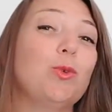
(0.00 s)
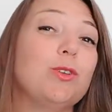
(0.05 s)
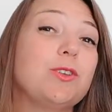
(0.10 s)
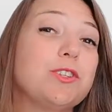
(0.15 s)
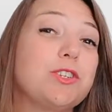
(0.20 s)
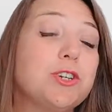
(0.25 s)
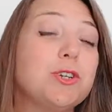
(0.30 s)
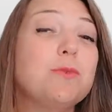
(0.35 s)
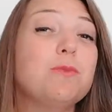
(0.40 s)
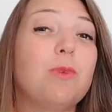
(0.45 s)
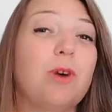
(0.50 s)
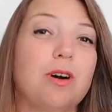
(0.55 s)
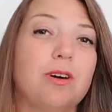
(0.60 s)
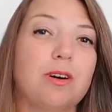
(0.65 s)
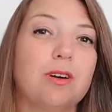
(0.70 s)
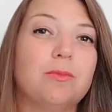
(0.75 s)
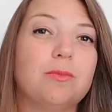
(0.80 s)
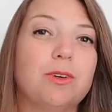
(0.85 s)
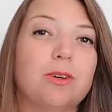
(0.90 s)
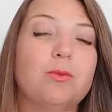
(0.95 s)
to
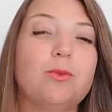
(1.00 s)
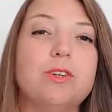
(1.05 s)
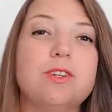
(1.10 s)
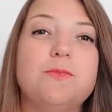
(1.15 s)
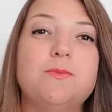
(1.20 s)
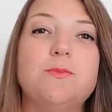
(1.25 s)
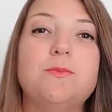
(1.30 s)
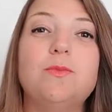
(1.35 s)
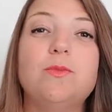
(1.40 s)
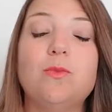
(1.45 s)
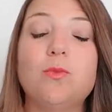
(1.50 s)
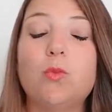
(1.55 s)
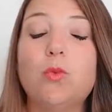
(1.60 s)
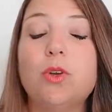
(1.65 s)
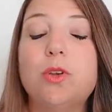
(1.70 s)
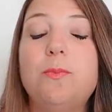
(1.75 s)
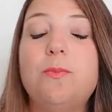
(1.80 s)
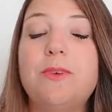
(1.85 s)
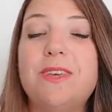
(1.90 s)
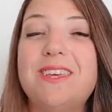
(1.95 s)
mom
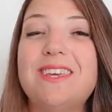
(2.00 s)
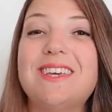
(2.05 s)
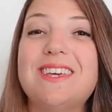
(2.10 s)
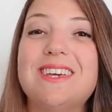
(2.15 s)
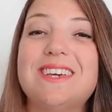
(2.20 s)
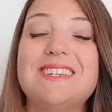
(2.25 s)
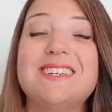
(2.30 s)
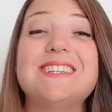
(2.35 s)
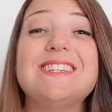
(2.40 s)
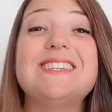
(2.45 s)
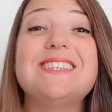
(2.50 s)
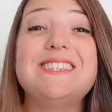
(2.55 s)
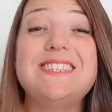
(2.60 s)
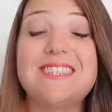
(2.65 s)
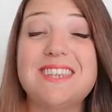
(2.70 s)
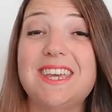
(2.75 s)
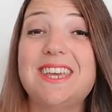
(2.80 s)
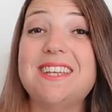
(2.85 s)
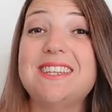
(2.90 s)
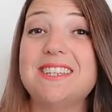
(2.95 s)
would be in a
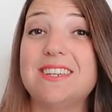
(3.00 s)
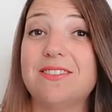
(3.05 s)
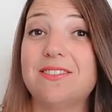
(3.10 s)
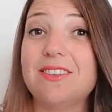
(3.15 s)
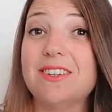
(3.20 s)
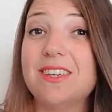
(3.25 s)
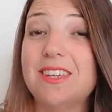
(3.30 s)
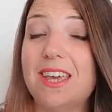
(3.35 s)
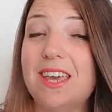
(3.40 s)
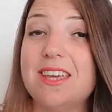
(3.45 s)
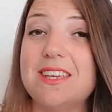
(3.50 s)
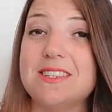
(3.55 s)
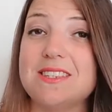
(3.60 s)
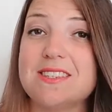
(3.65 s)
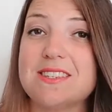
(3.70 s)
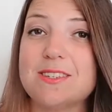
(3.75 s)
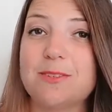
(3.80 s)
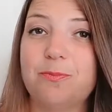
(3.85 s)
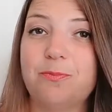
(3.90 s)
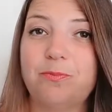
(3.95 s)
dative
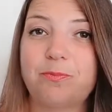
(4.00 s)
case.